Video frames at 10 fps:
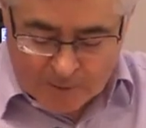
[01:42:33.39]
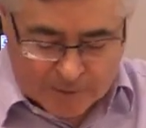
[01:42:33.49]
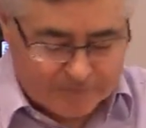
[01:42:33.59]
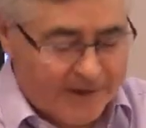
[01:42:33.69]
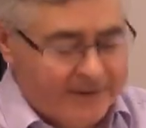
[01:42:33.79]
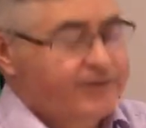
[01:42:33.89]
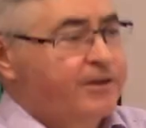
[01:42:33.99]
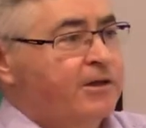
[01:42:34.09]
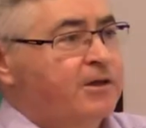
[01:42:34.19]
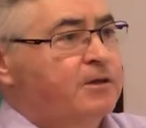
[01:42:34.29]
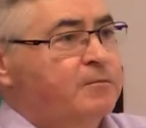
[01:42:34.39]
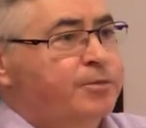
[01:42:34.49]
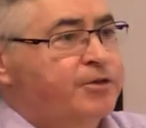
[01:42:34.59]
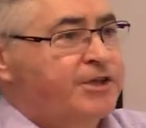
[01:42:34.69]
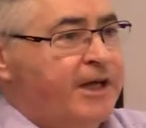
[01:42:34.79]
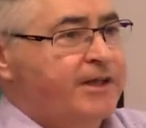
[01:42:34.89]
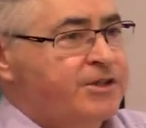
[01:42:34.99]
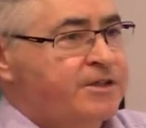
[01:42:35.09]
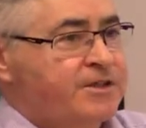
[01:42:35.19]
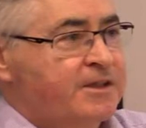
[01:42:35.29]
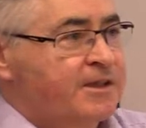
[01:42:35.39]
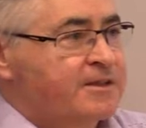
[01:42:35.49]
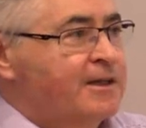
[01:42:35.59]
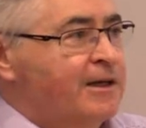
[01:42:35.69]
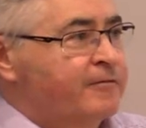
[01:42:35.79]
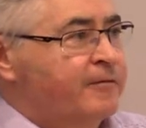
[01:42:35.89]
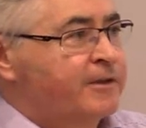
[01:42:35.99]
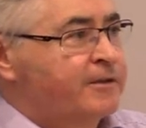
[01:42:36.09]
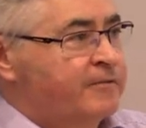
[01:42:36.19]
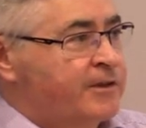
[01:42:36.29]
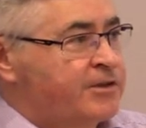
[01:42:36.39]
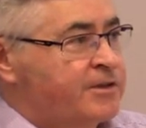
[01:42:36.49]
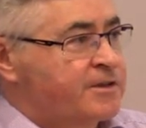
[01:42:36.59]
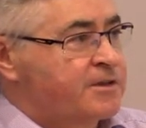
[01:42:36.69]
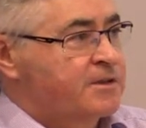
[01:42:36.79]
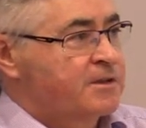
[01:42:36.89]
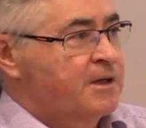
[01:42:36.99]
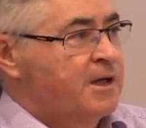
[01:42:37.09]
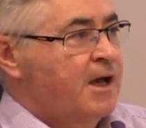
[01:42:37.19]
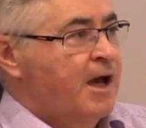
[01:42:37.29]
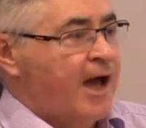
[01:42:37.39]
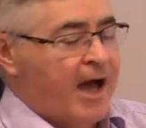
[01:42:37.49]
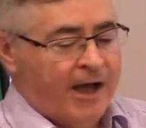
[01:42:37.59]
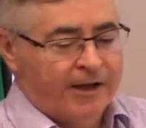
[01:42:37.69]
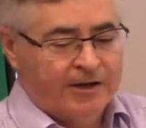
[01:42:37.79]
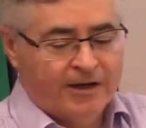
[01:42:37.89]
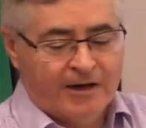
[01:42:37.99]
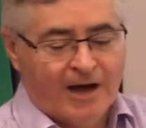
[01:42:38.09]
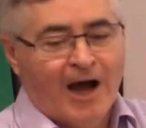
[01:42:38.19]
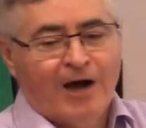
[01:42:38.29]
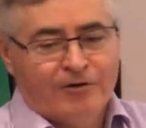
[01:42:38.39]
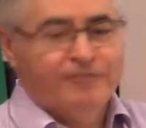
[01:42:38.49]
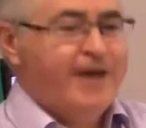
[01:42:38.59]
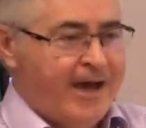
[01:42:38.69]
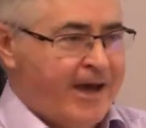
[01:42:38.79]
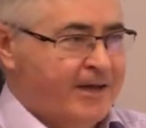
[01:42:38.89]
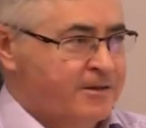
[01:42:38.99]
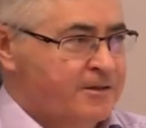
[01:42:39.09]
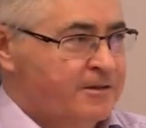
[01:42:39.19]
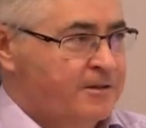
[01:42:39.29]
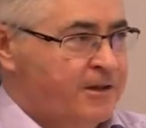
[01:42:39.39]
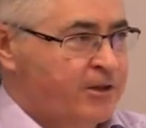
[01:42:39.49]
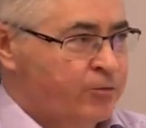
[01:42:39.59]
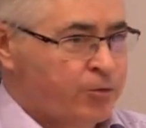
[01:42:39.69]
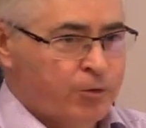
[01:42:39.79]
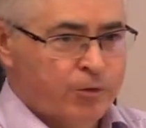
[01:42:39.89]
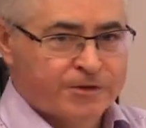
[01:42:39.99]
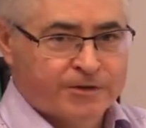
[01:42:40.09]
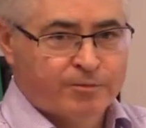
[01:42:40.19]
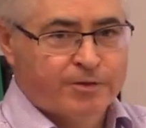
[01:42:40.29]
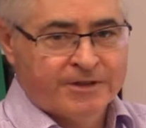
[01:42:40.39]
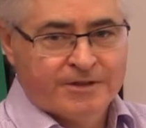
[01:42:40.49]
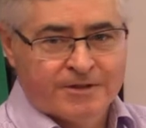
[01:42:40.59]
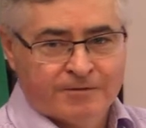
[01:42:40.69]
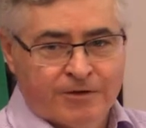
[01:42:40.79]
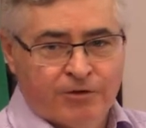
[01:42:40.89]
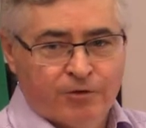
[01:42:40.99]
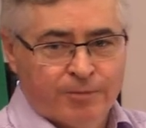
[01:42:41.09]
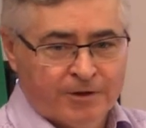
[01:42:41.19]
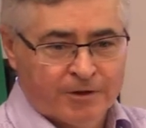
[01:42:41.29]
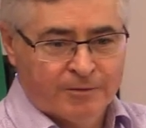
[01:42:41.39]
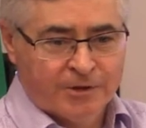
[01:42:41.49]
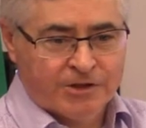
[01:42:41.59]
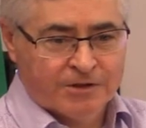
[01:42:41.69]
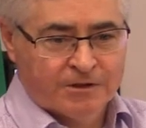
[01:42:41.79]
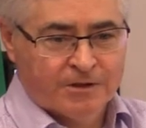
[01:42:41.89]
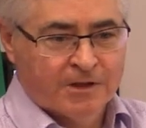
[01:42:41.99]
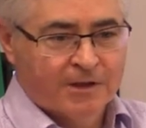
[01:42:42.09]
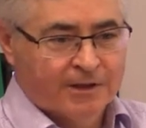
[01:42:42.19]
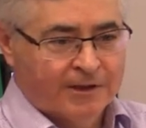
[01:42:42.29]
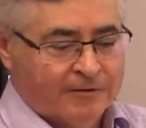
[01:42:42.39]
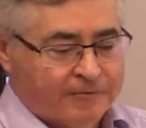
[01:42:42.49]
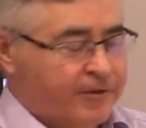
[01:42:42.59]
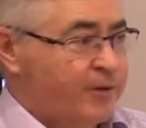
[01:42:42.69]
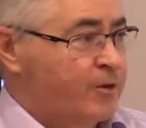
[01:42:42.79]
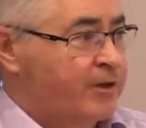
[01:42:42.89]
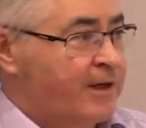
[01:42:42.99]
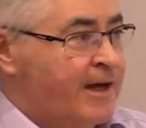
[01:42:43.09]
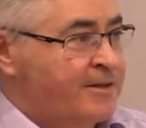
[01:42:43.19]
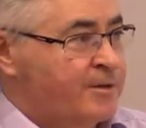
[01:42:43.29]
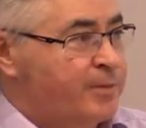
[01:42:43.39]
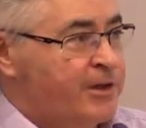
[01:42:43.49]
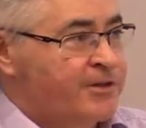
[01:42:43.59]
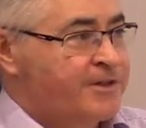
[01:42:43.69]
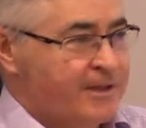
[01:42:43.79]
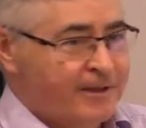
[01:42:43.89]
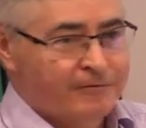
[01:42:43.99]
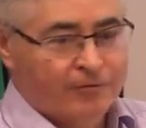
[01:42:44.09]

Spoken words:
provided there are protections against conflict of interest. And yet, out of hand, they ruled the presence of the European Commission in the framework as a per se